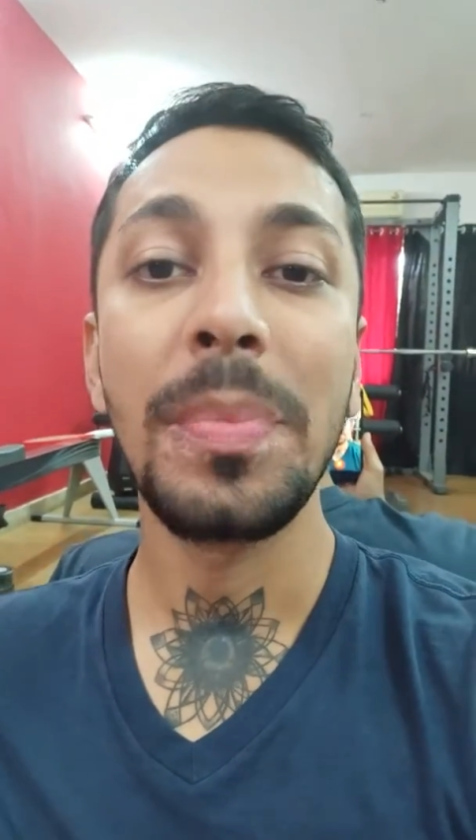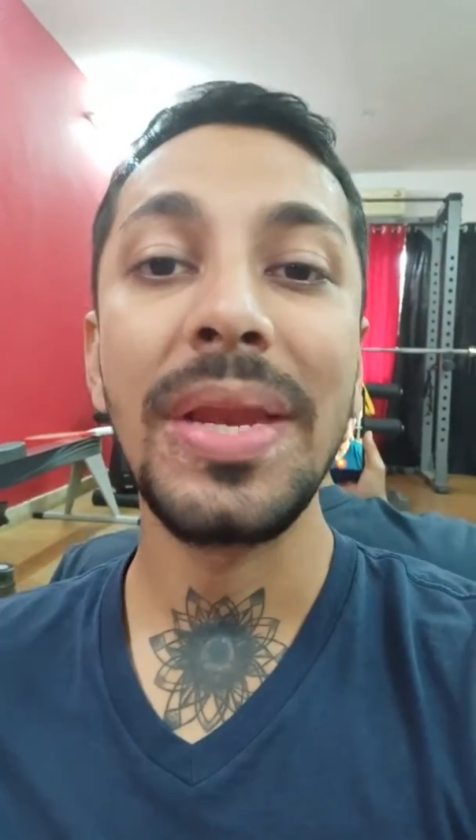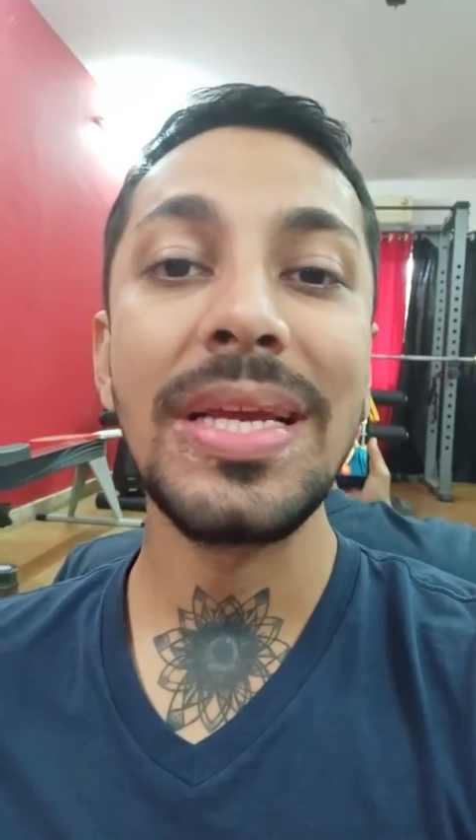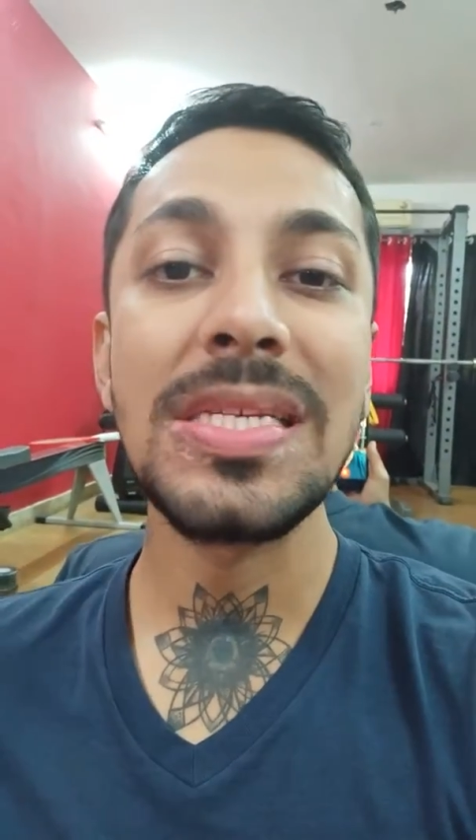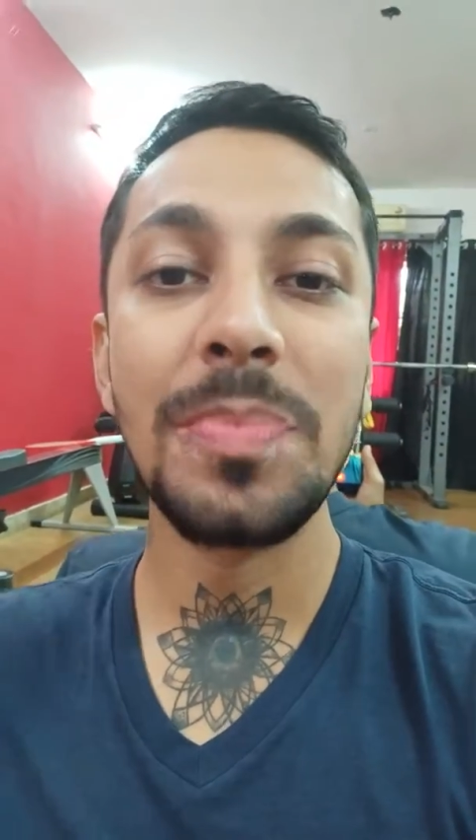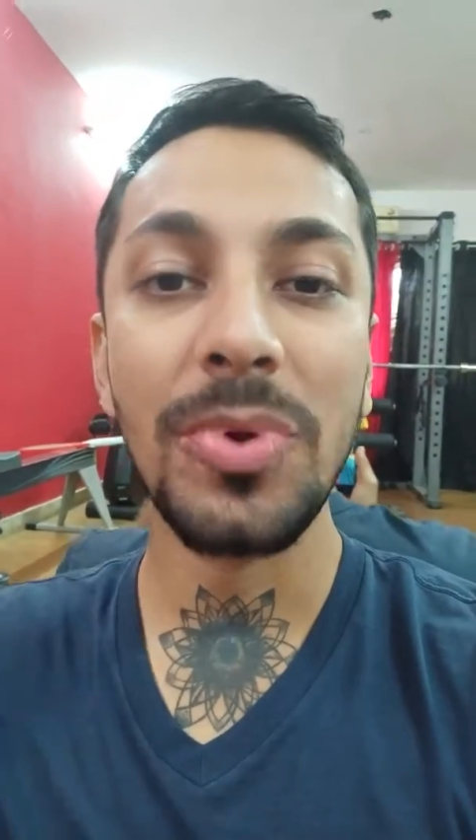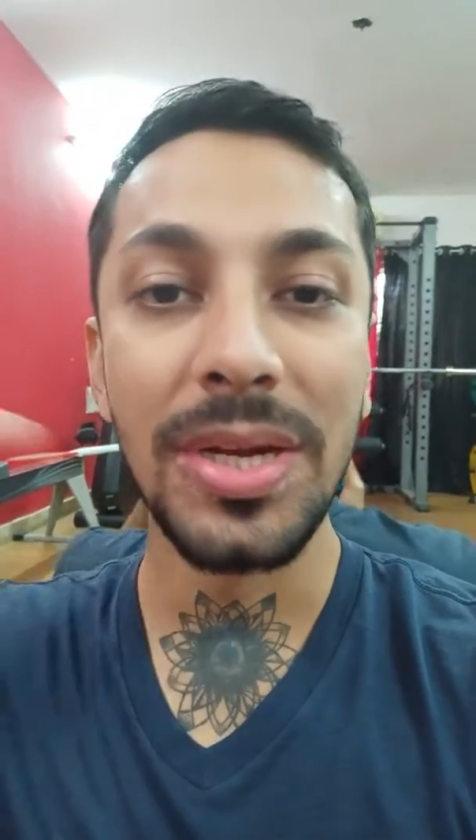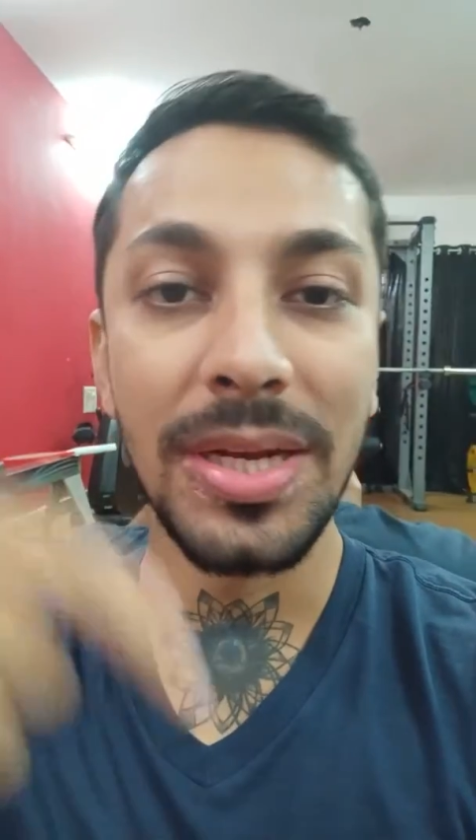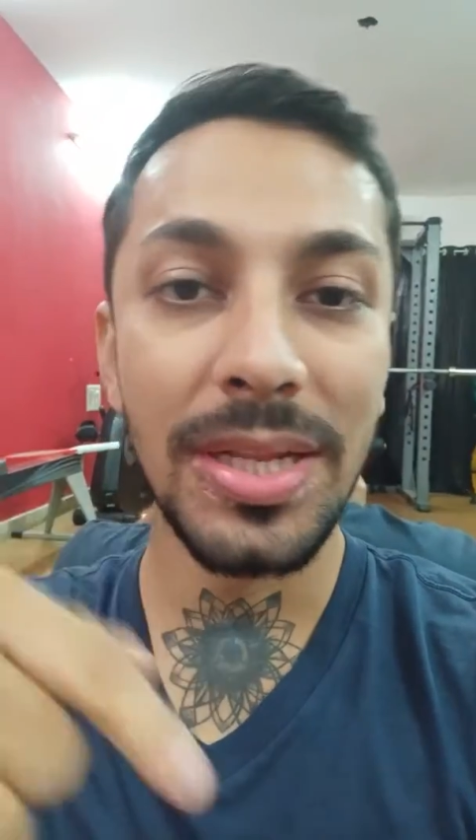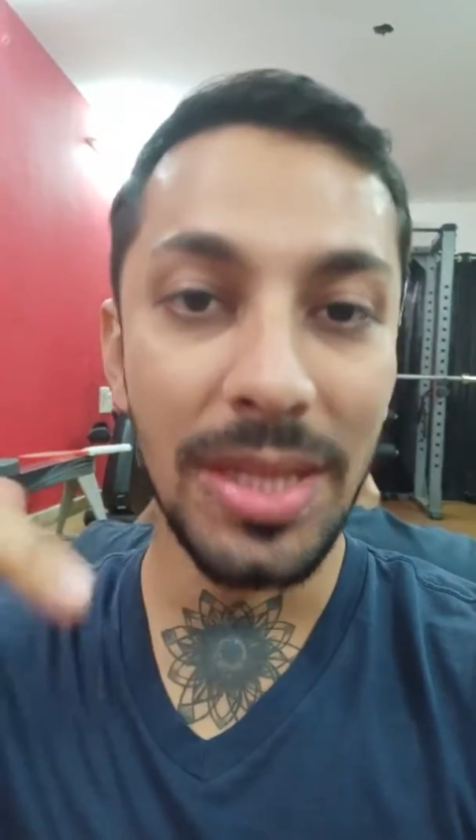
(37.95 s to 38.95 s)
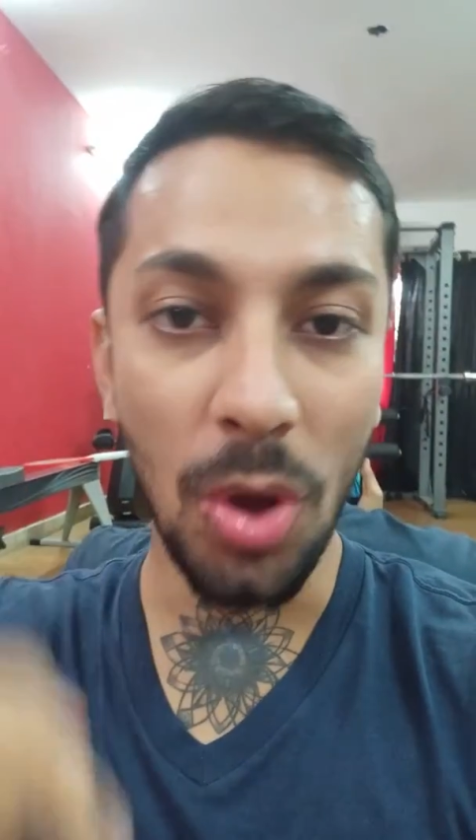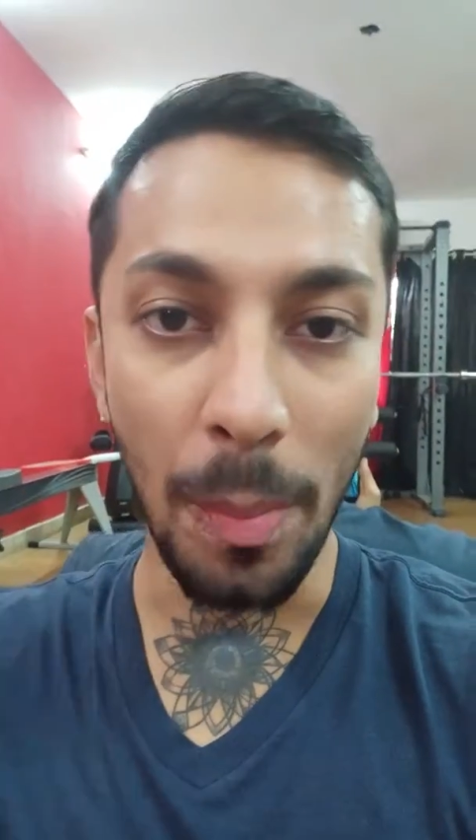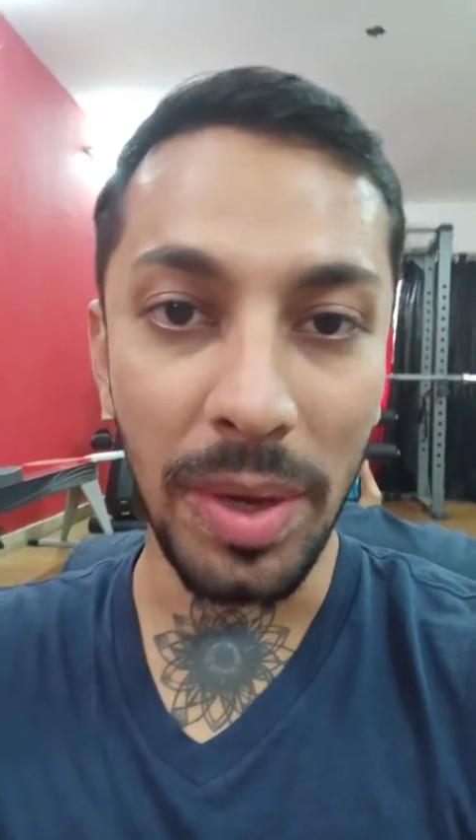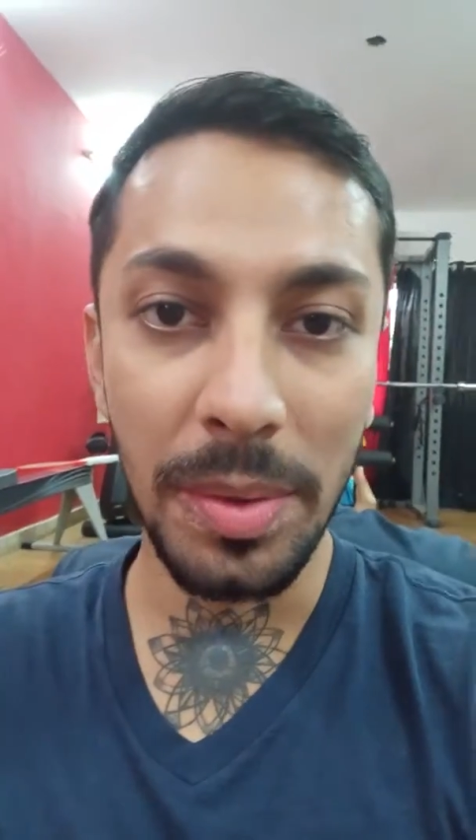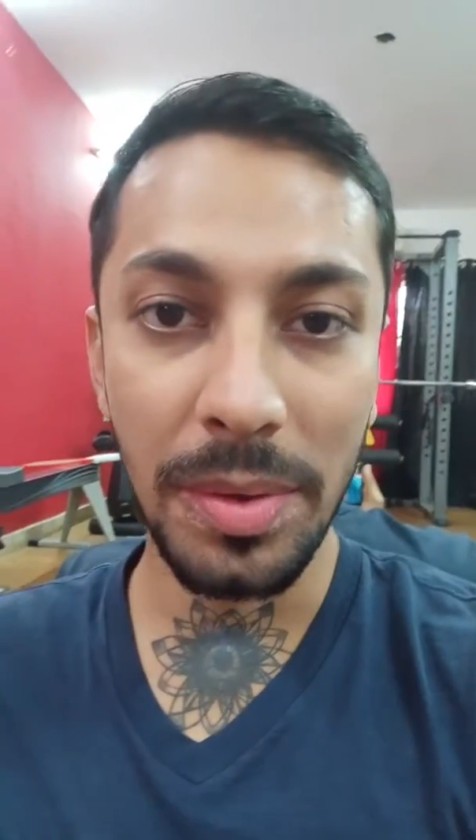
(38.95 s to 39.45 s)
please put it in the
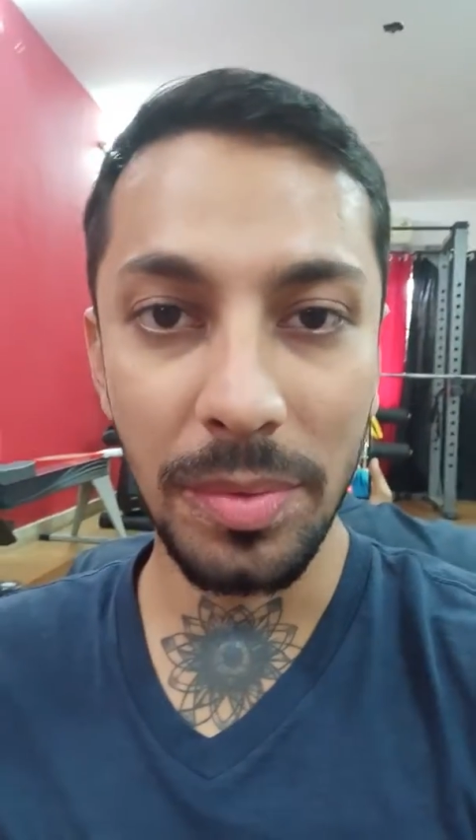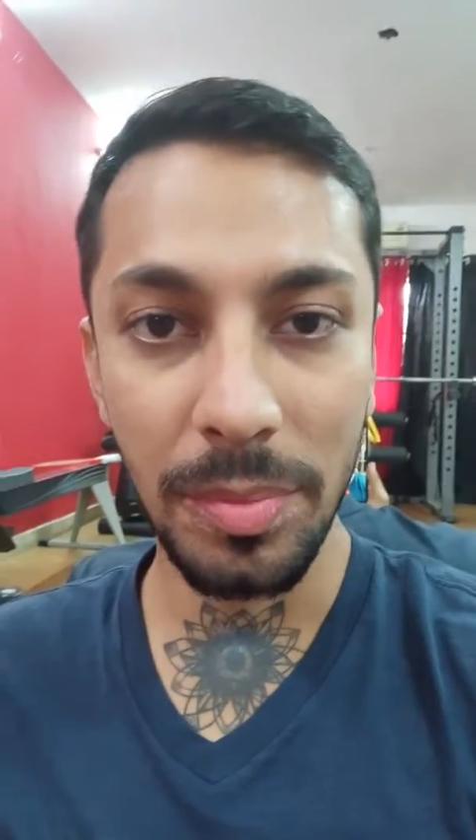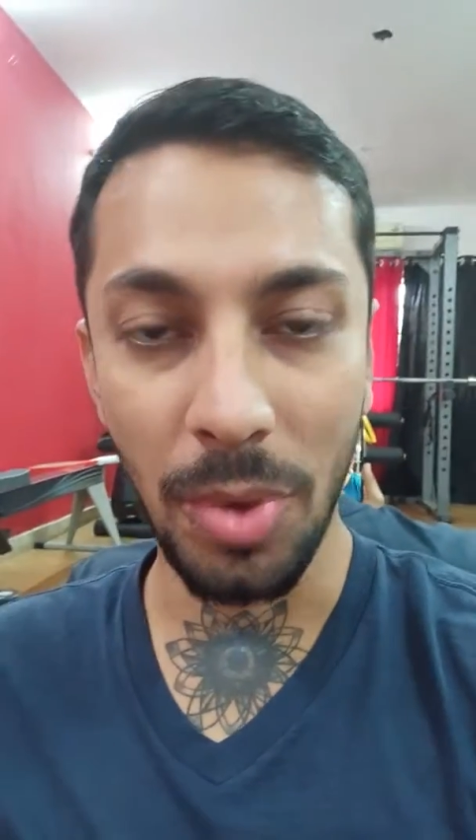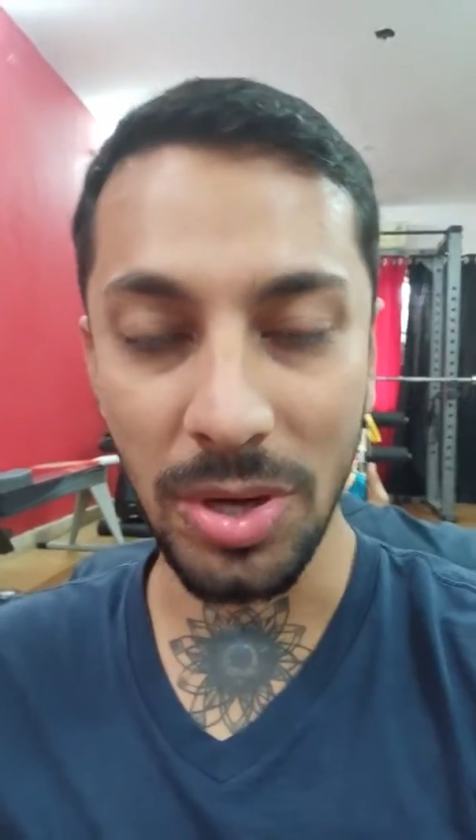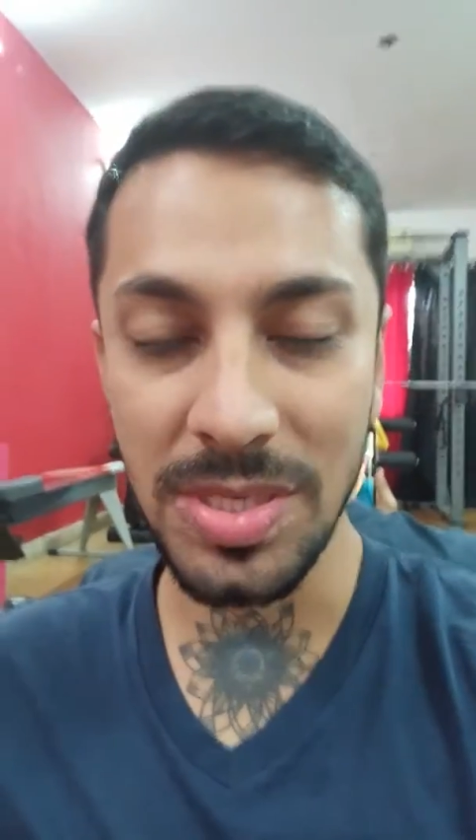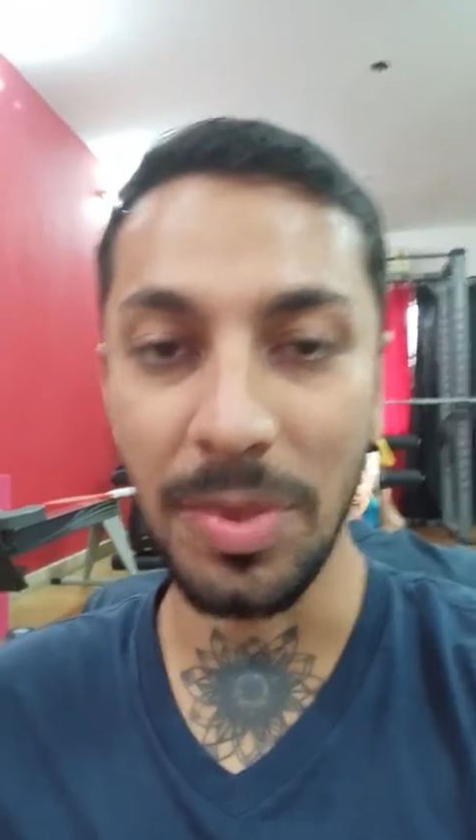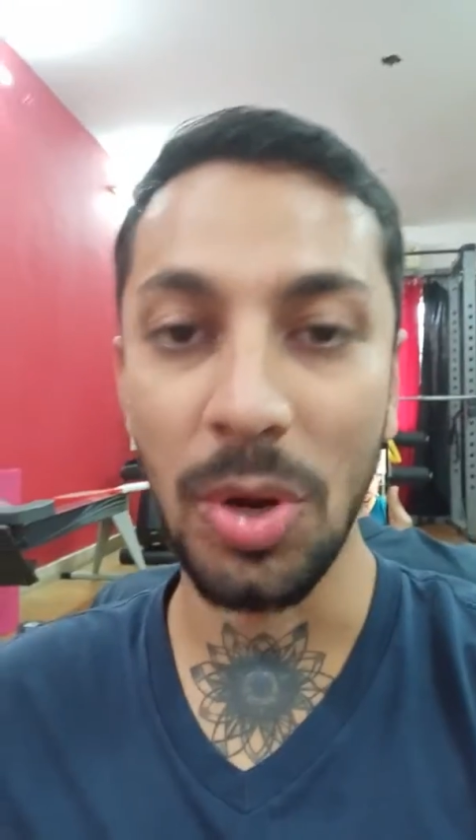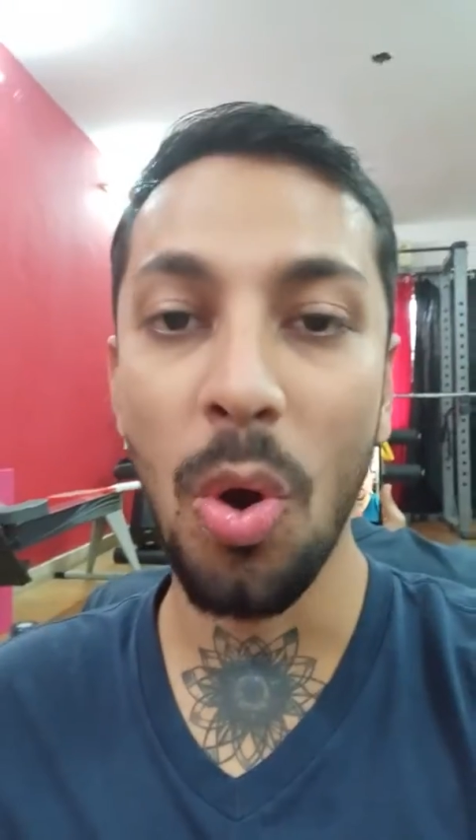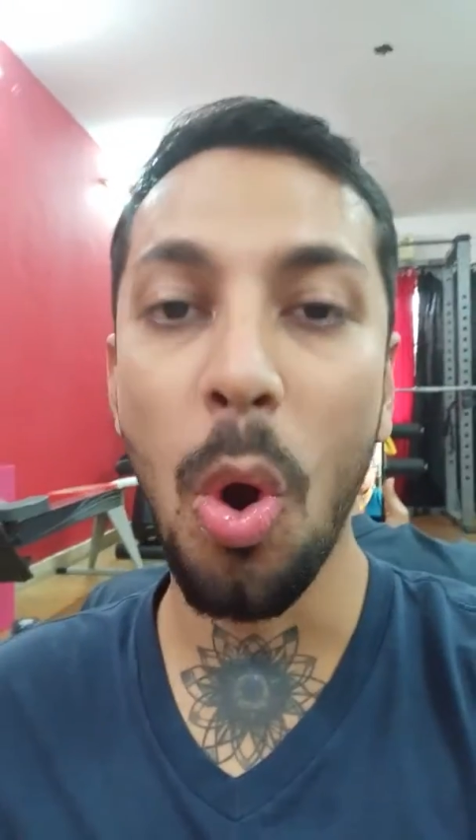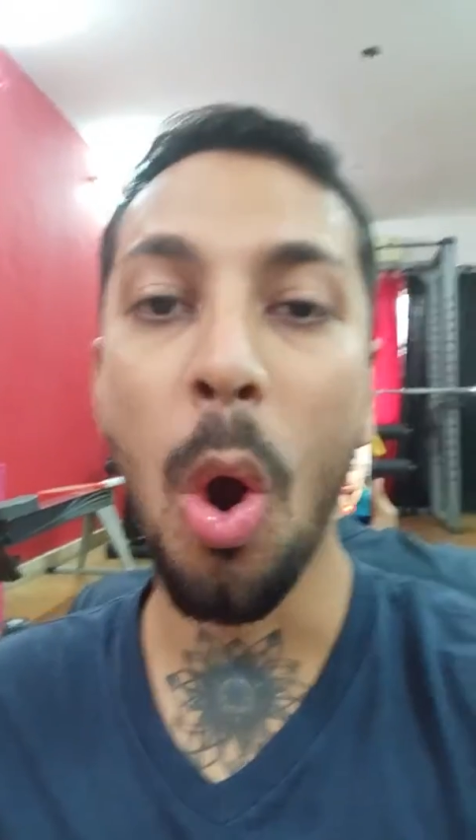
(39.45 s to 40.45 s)
comment box below,